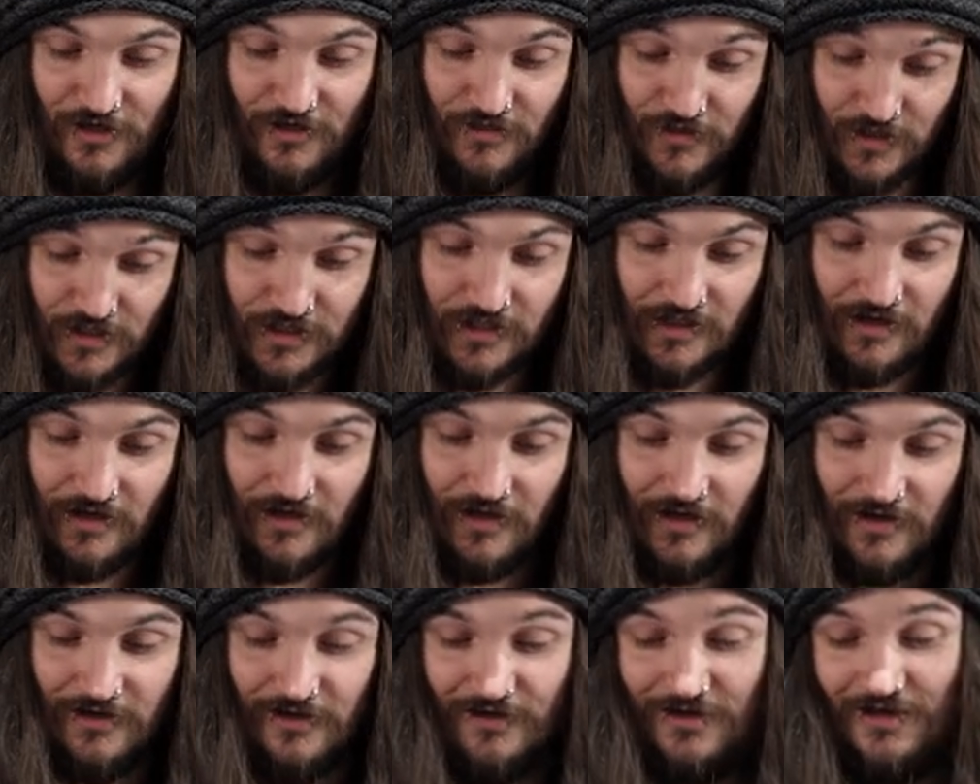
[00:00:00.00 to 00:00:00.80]
This
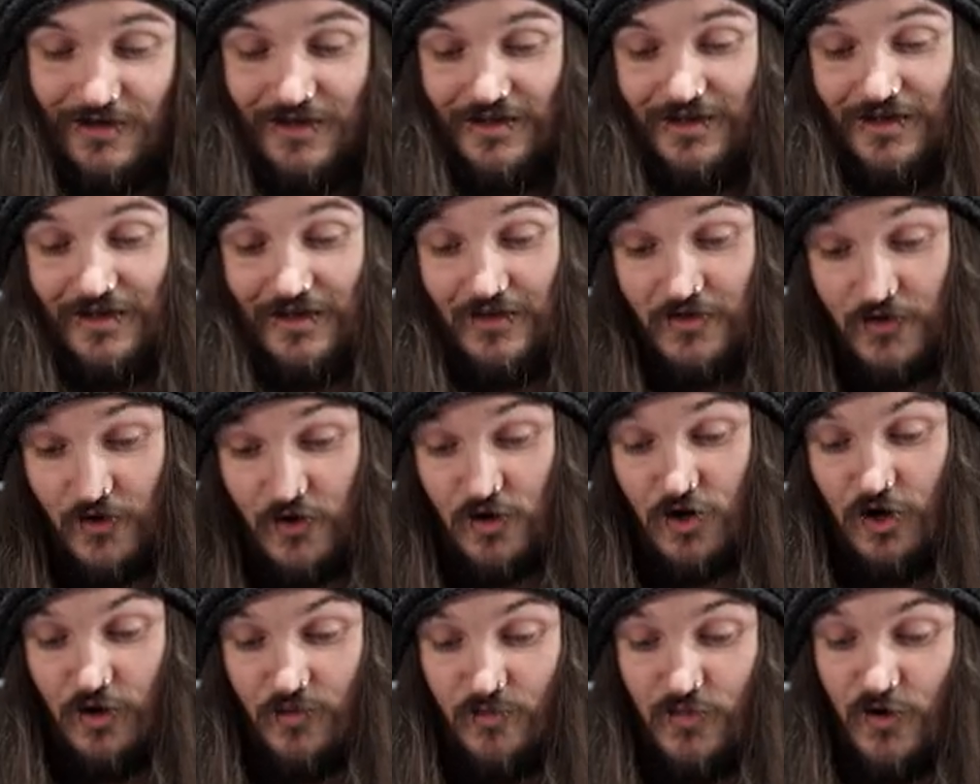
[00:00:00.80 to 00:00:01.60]
card, the
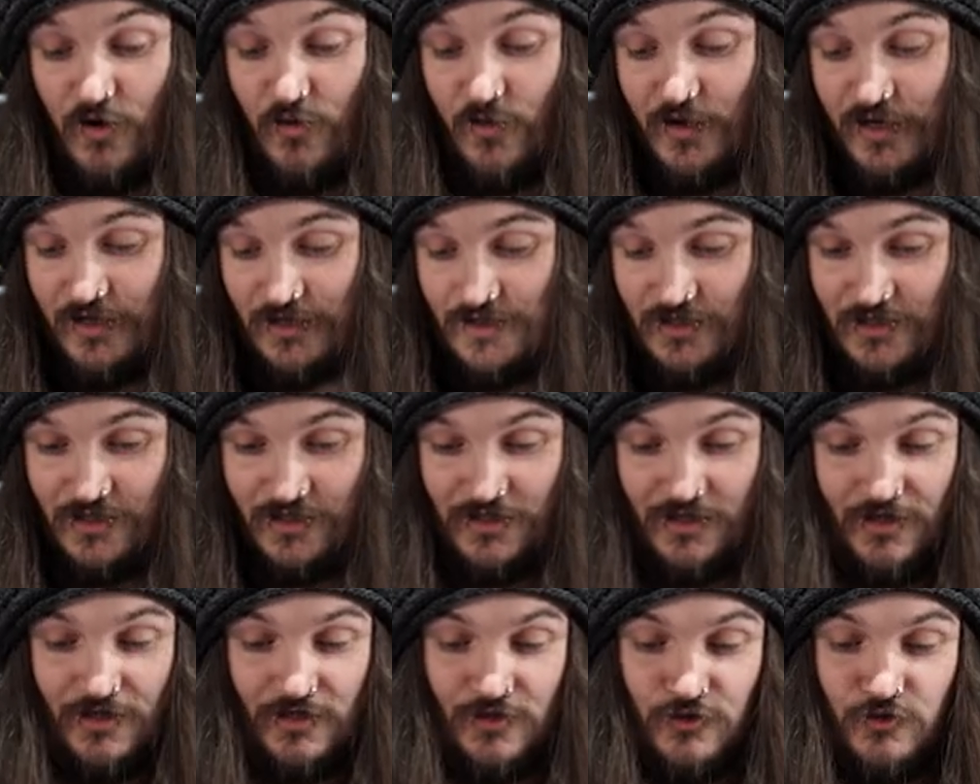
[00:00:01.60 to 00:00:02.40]
combo
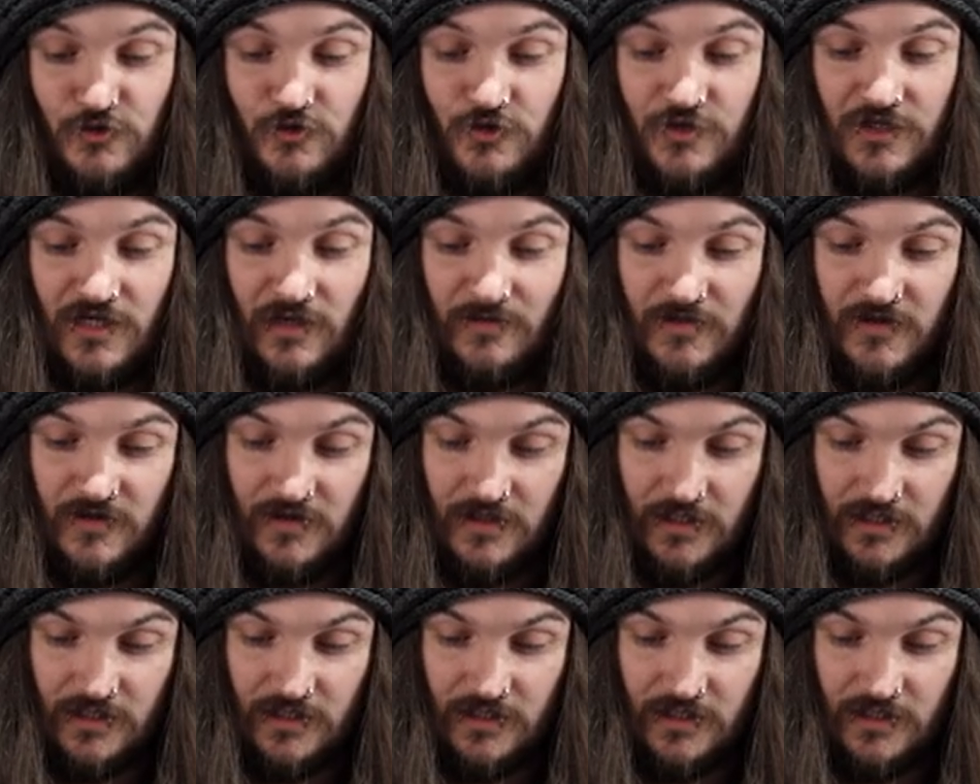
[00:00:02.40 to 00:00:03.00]
is you summon